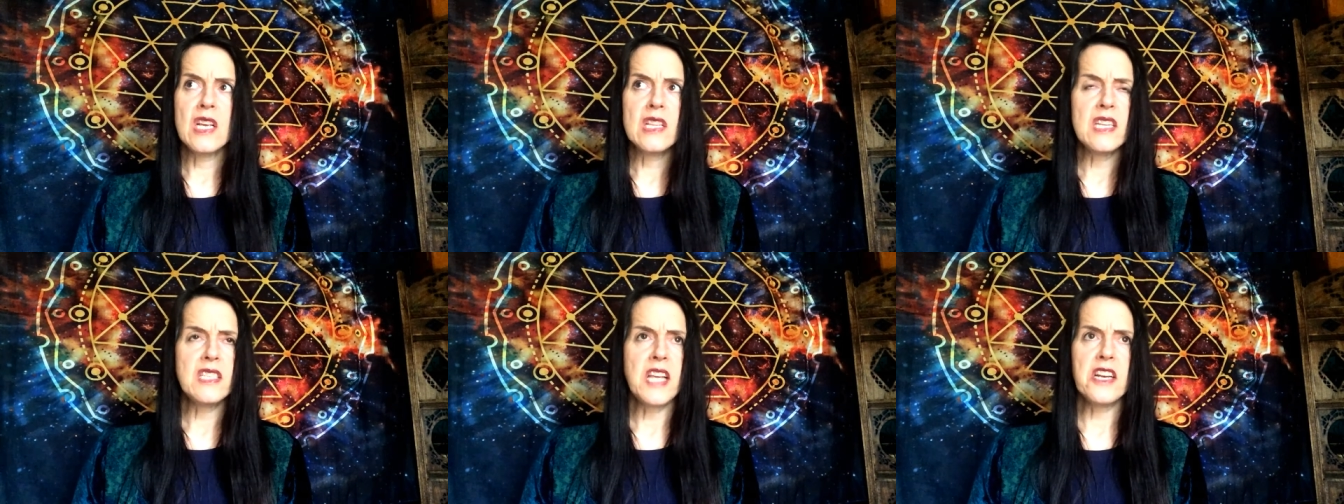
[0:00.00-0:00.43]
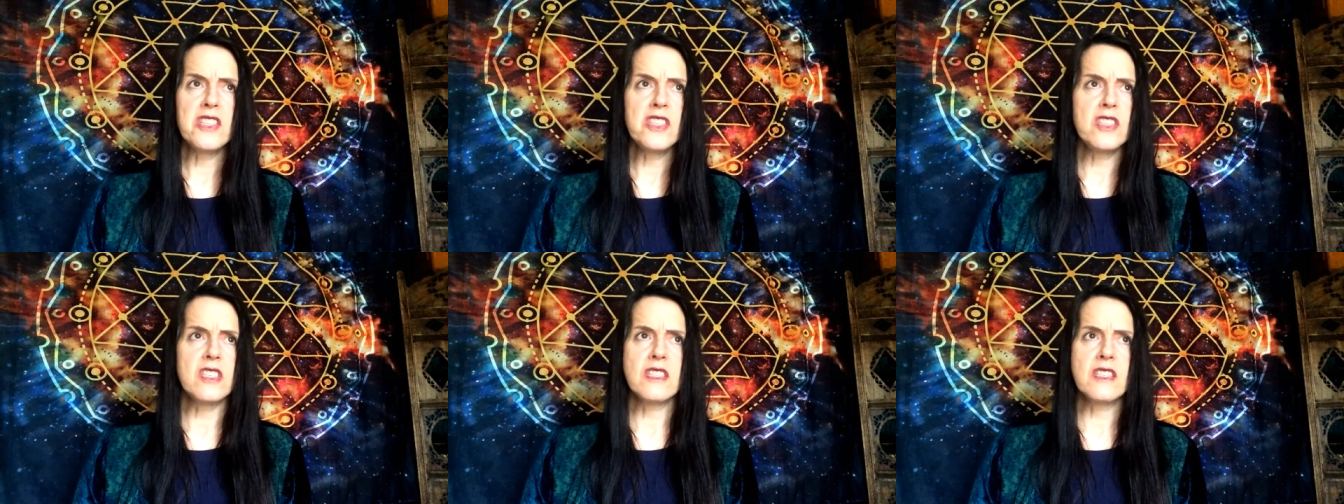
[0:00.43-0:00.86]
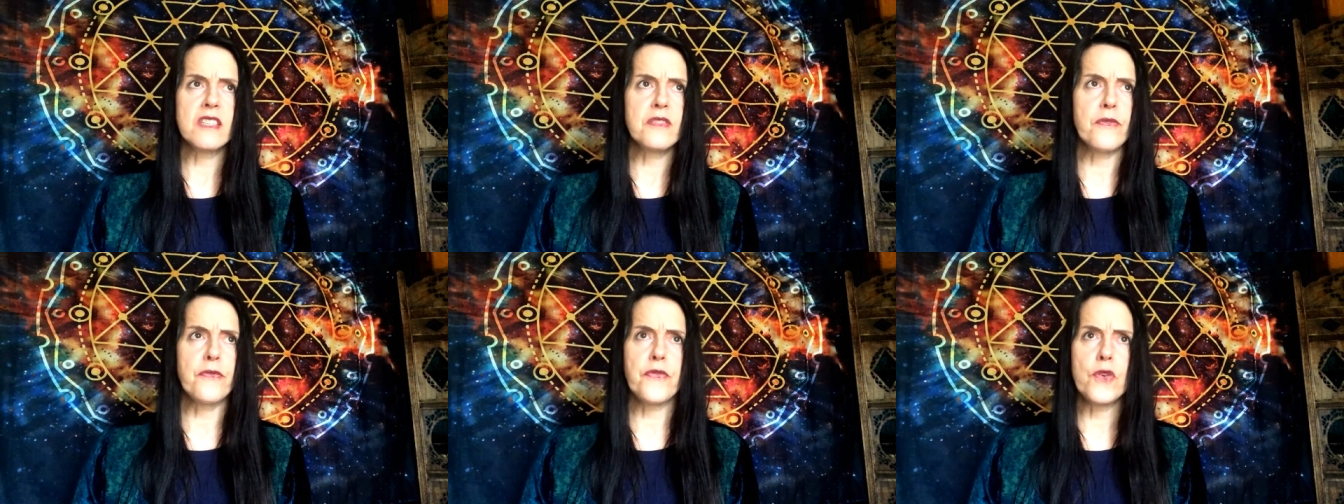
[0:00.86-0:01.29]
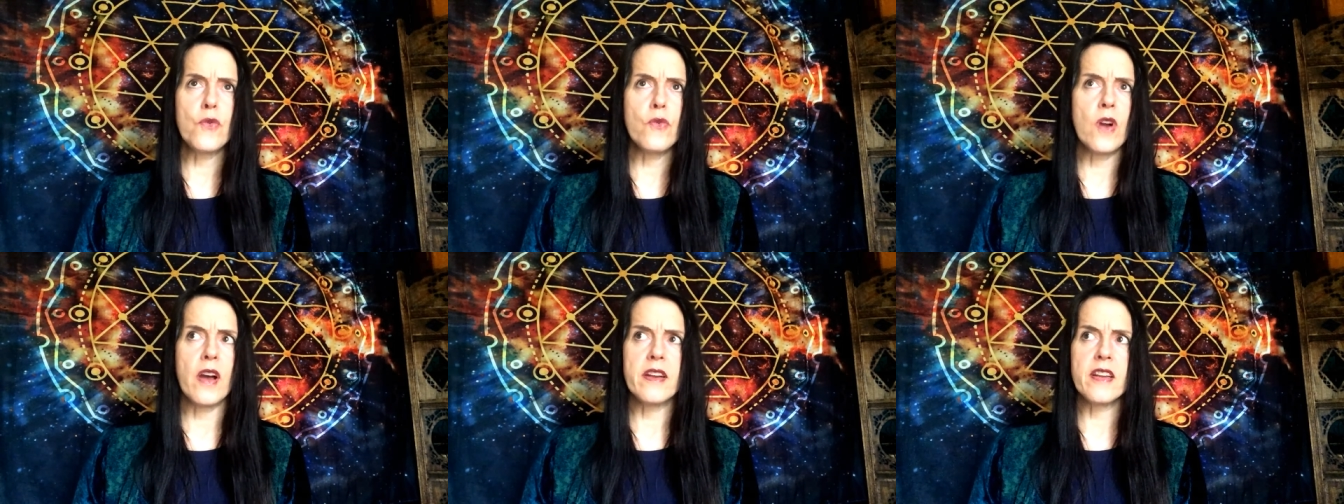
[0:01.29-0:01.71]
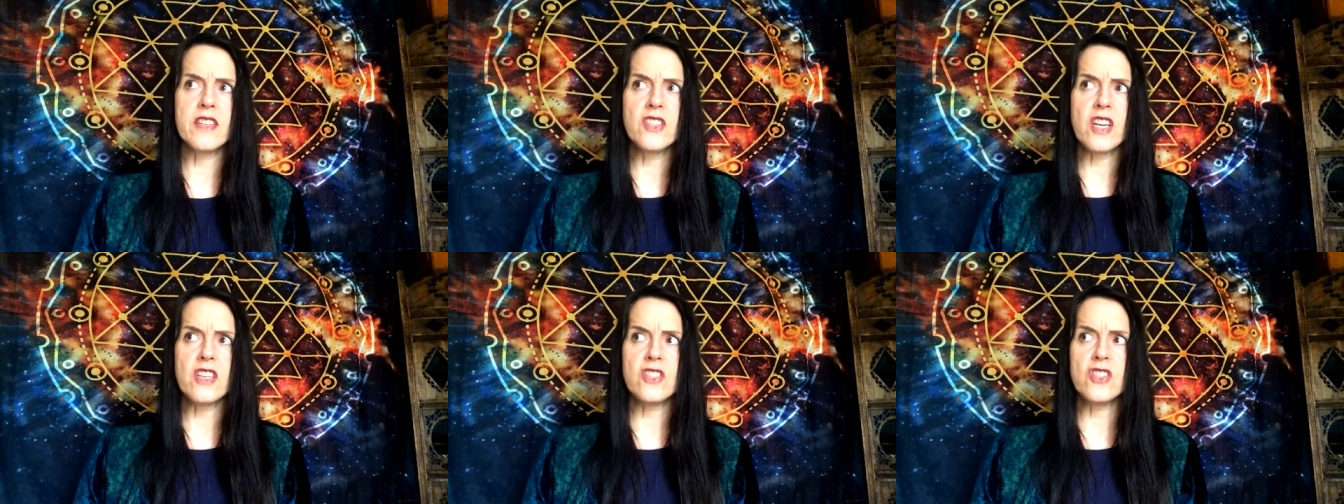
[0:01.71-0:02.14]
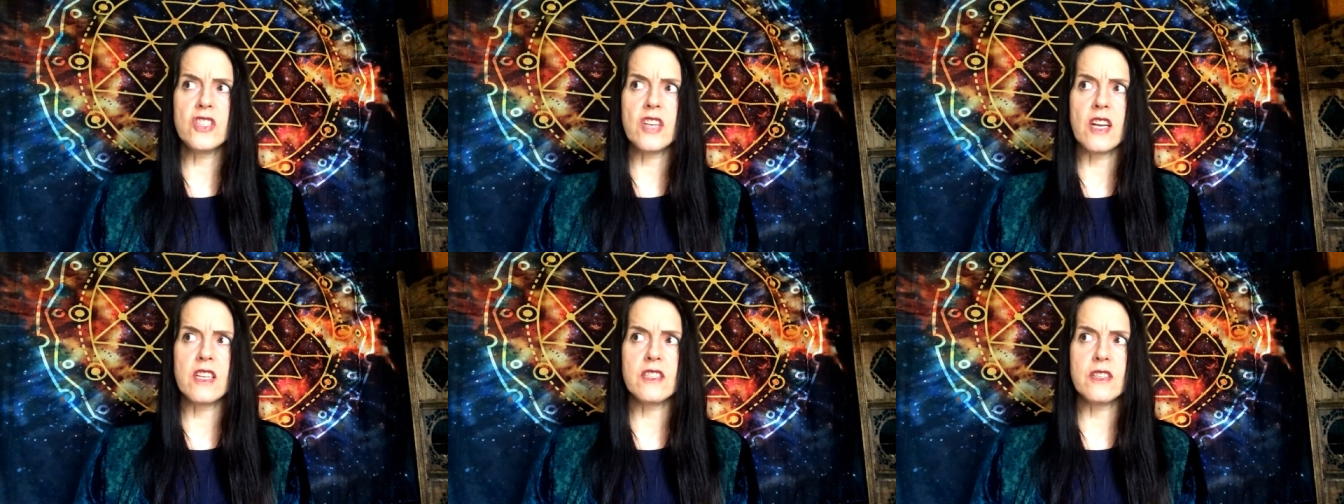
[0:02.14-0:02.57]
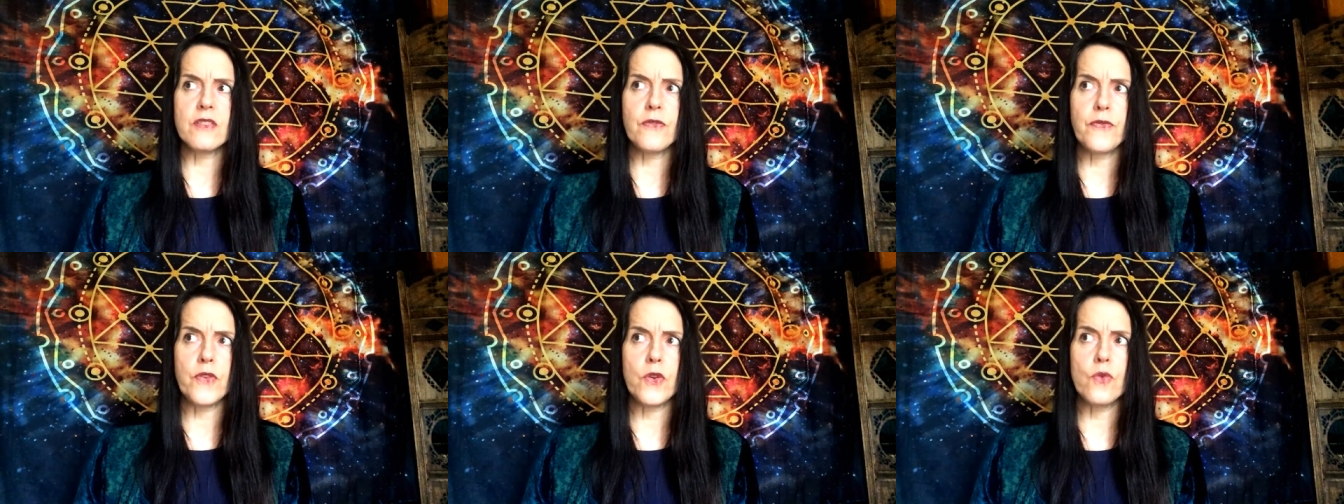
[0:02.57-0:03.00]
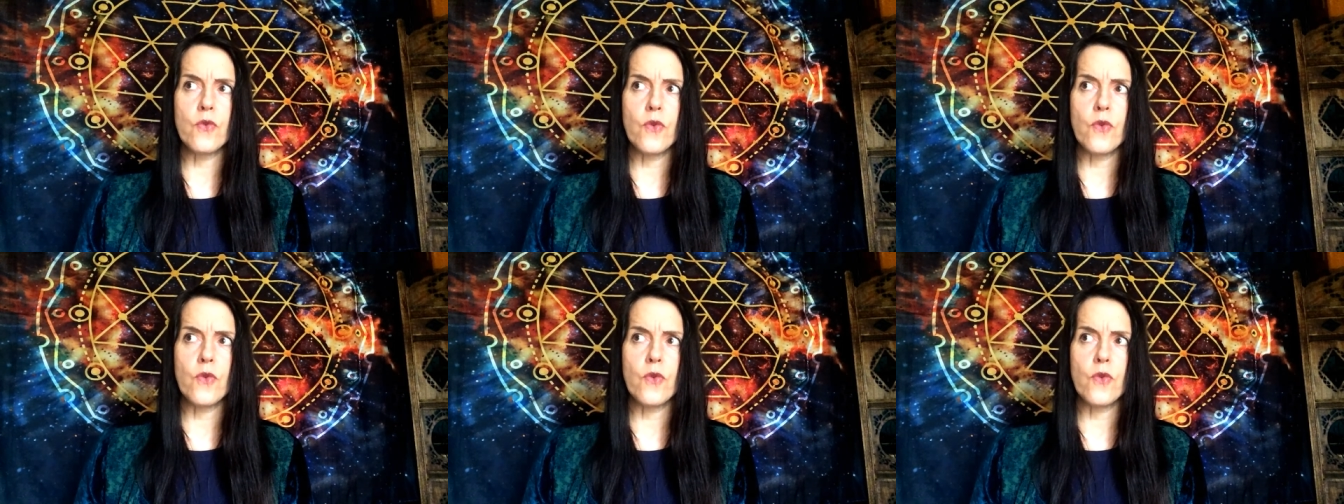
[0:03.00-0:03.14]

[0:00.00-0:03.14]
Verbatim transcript: this house just doesn't feel right. It just doesn't feel